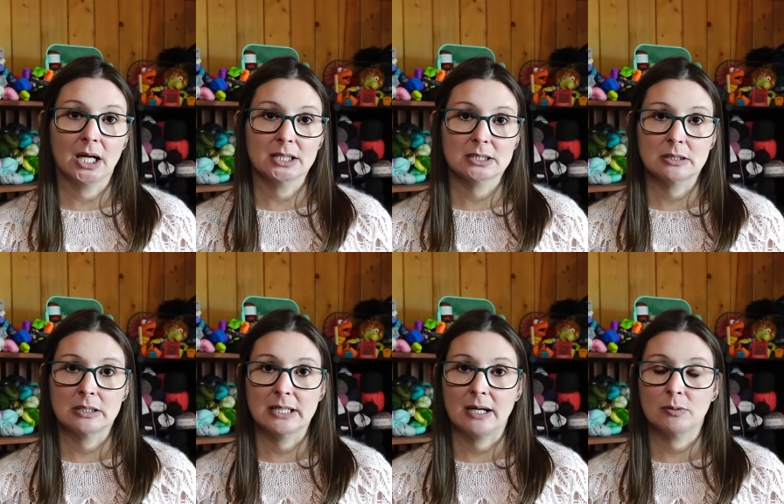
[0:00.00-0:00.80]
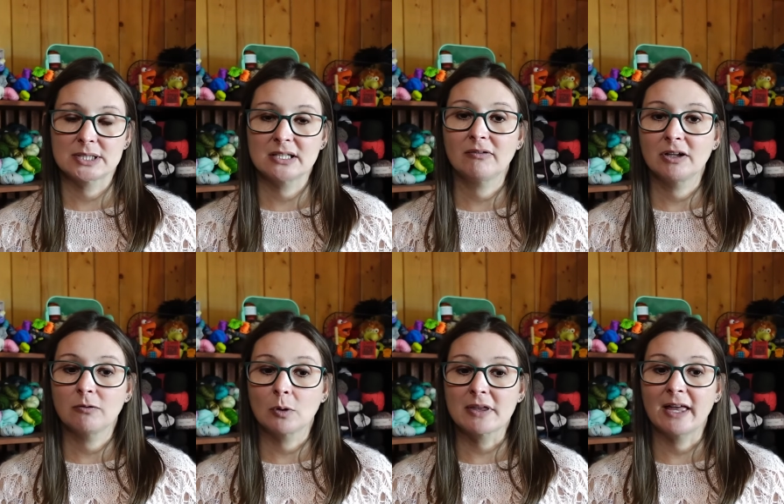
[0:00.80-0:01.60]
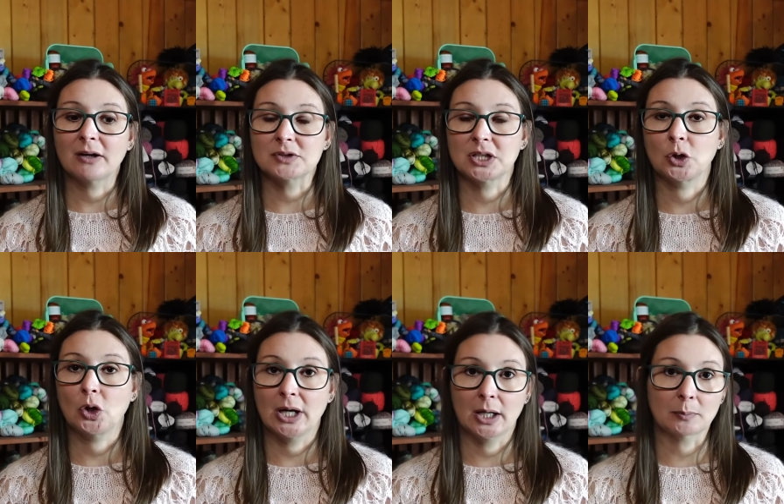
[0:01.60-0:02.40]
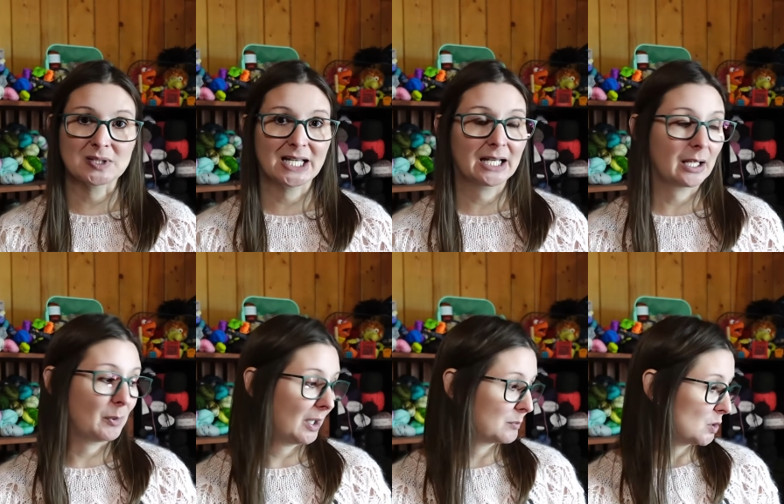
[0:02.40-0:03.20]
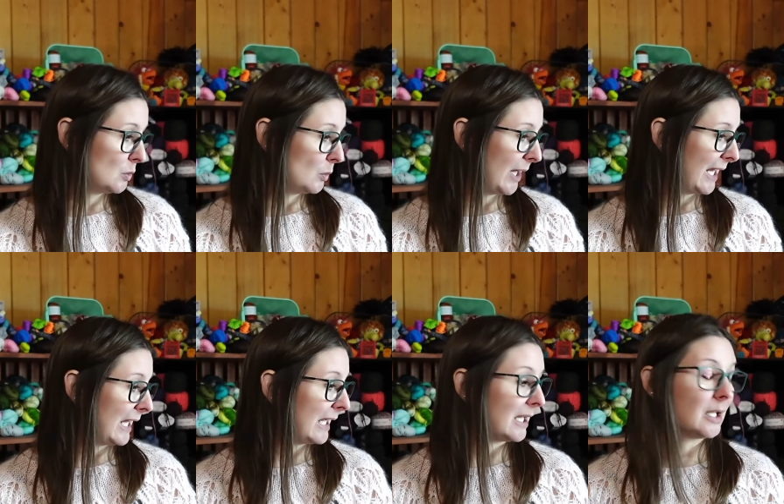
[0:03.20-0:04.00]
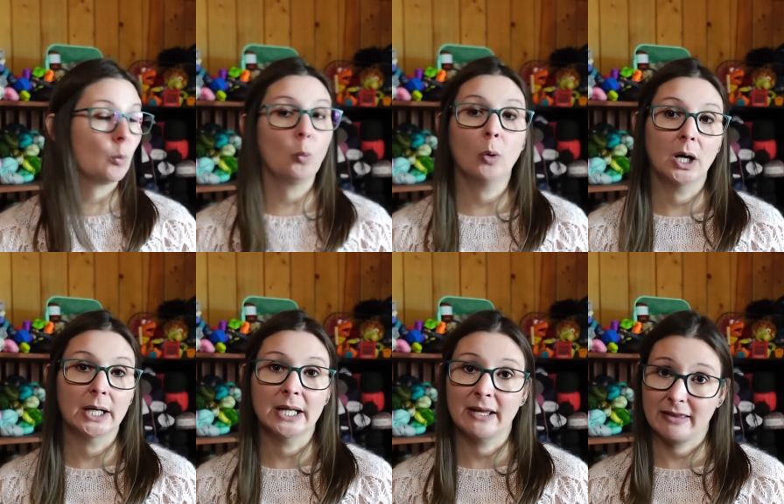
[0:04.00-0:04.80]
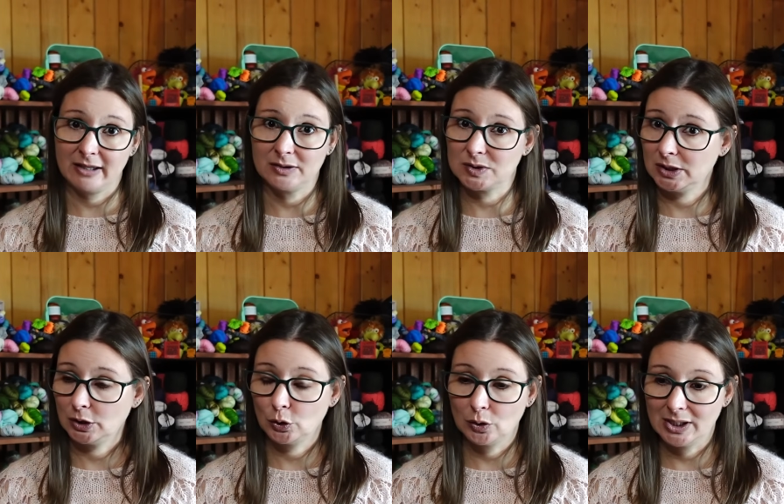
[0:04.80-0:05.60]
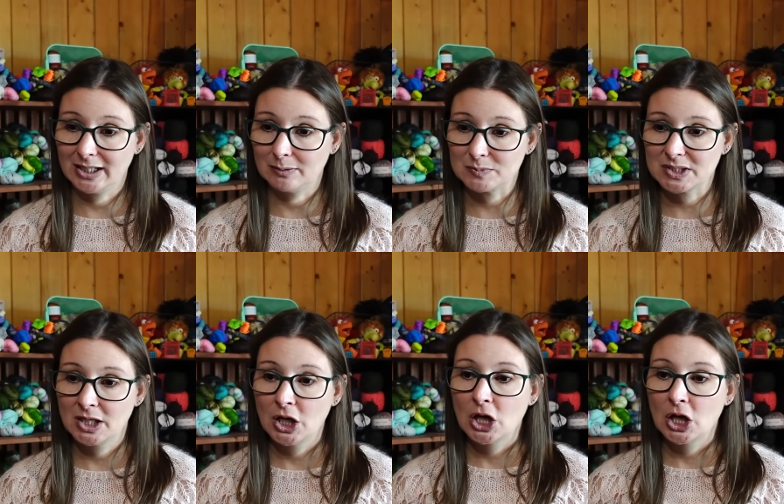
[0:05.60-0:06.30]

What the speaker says: I started out with 74,000 grams and I'm up to 81,000 grams.